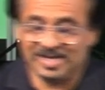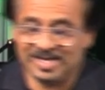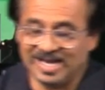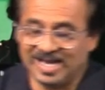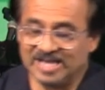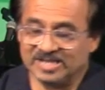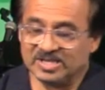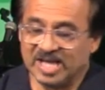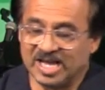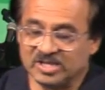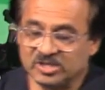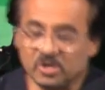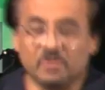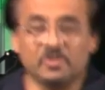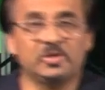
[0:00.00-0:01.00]

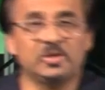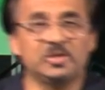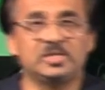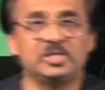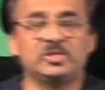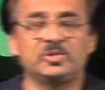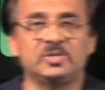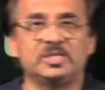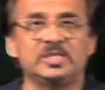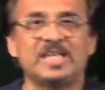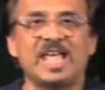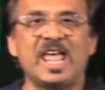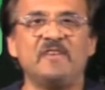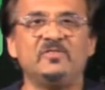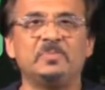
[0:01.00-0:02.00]
has gone thirsty. So he says,
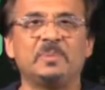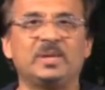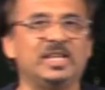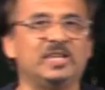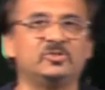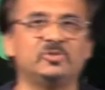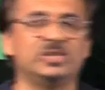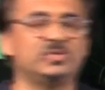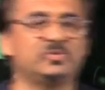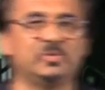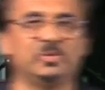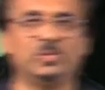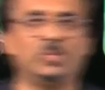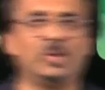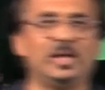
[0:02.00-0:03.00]
everybody that drinks
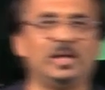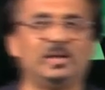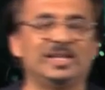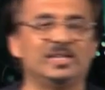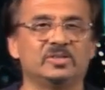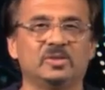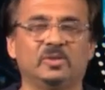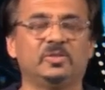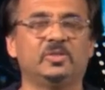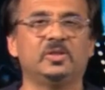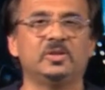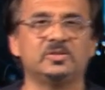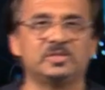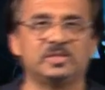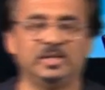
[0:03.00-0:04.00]
from the well has gone
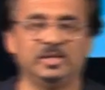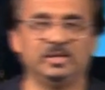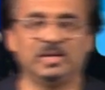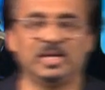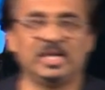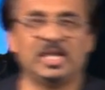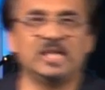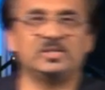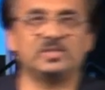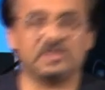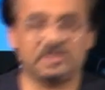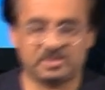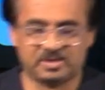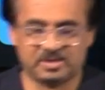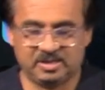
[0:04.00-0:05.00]
thirsty and gets
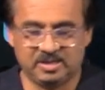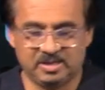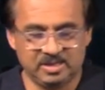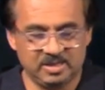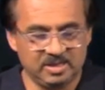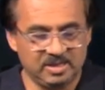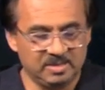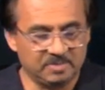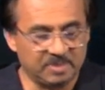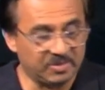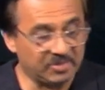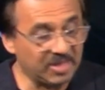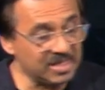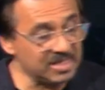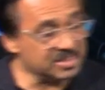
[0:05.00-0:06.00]
thirsty.
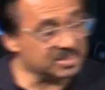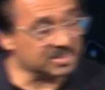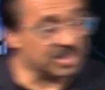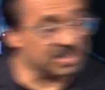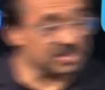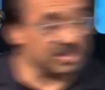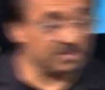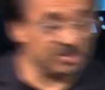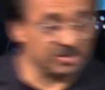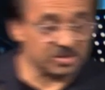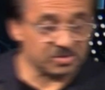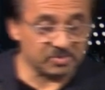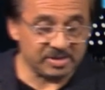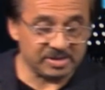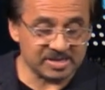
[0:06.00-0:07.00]
But then he says, let me
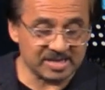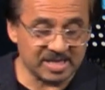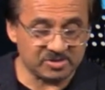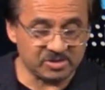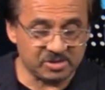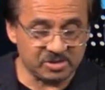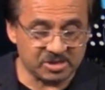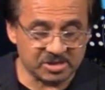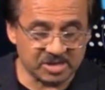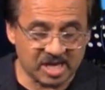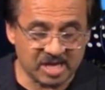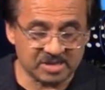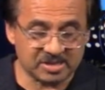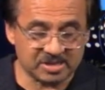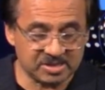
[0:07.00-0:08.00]
just read this out to you. Jesus
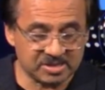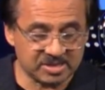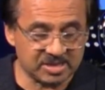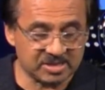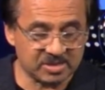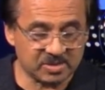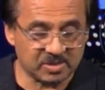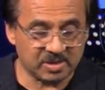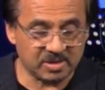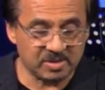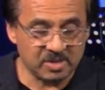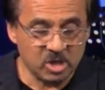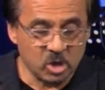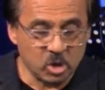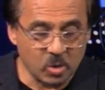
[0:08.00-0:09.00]
answered and said to her,
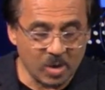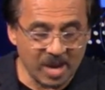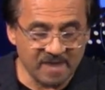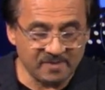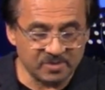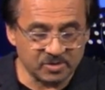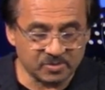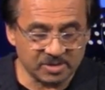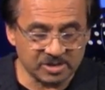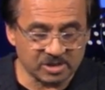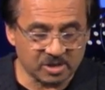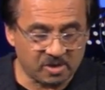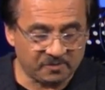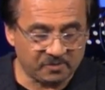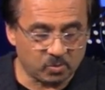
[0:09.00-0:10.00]
whoever drinks
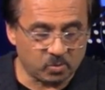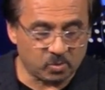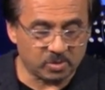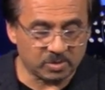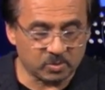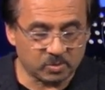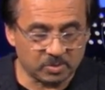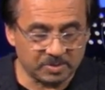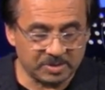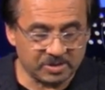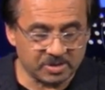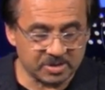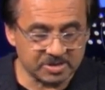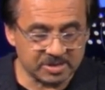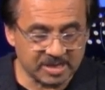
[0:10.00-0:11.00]
of the water will be
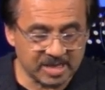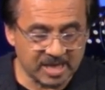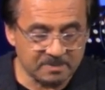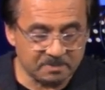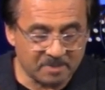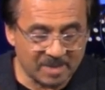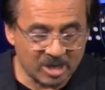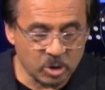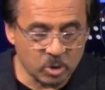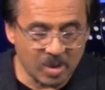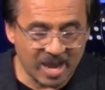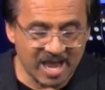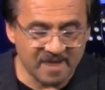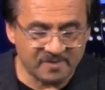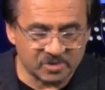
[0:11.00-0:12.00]
thirsty again, but
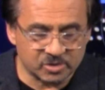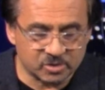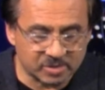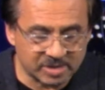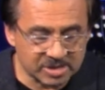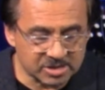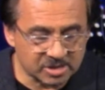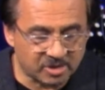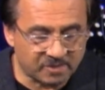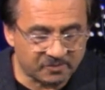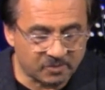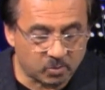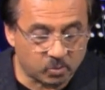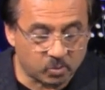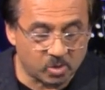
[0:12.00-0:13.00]
whoever drinks of
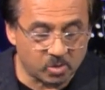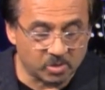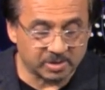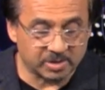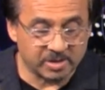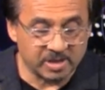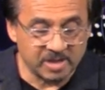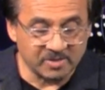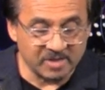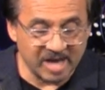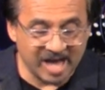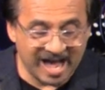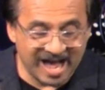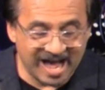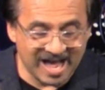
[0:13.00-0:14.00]
the water
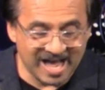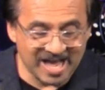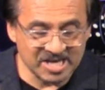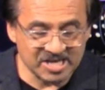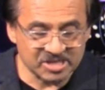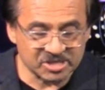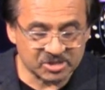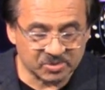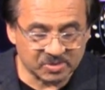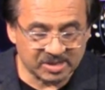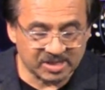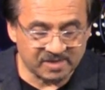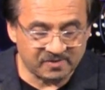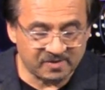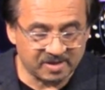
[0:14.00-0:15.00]
that I shall
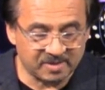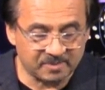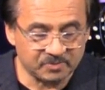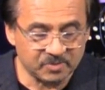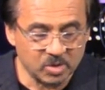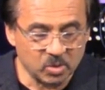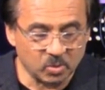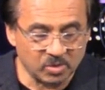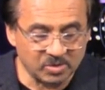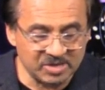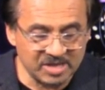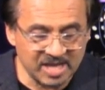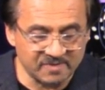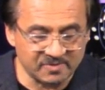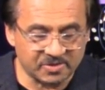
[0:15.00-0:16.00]
give him will
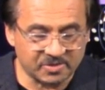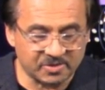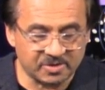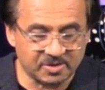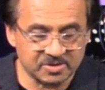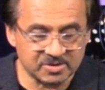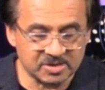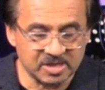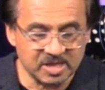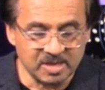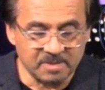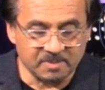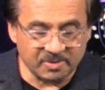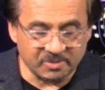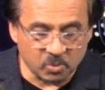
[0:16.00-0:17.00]
never thirst,
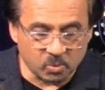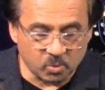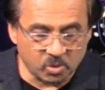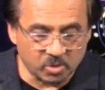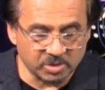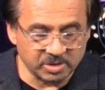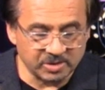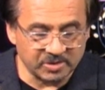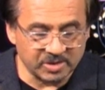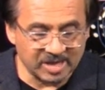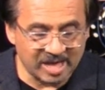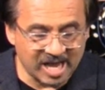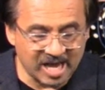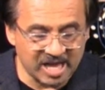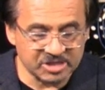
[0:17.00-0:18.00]
but the water that
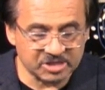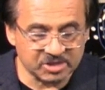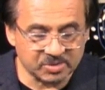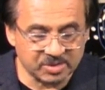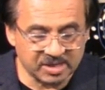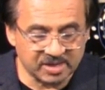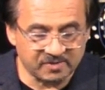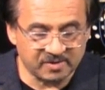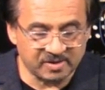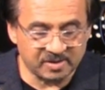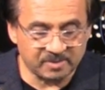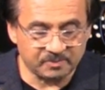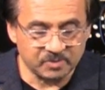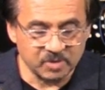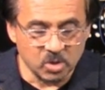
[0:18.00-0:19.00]
I shall give
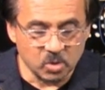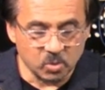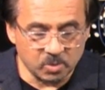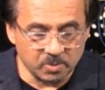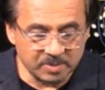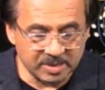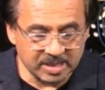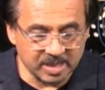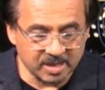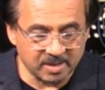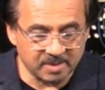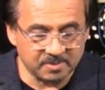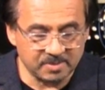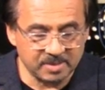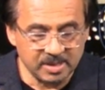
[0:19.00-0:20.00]
him will
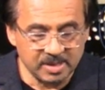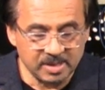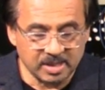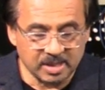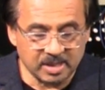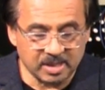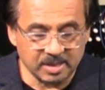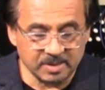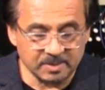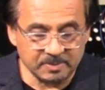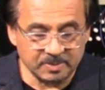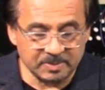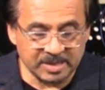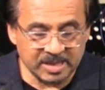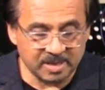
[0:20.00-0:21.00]
become
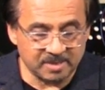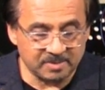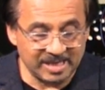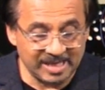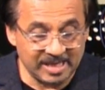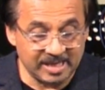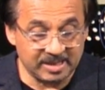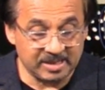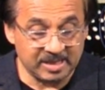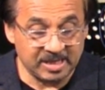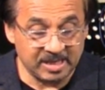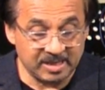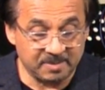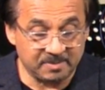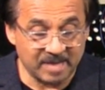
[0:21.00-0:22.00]
in
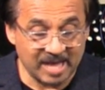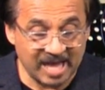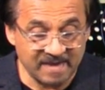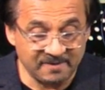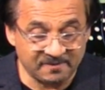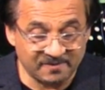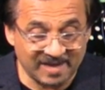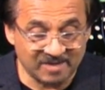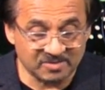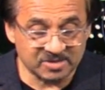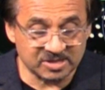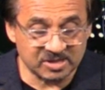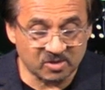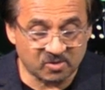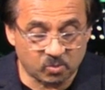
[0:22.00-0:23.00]
him a
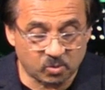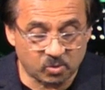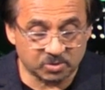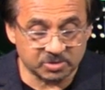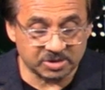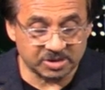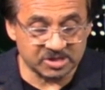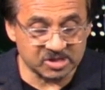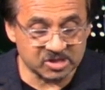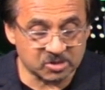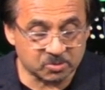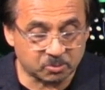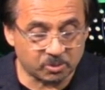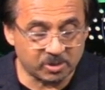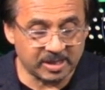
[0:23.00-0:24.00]
fountain of water
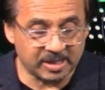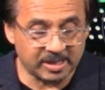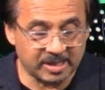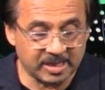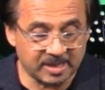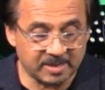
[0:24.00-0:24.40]
springing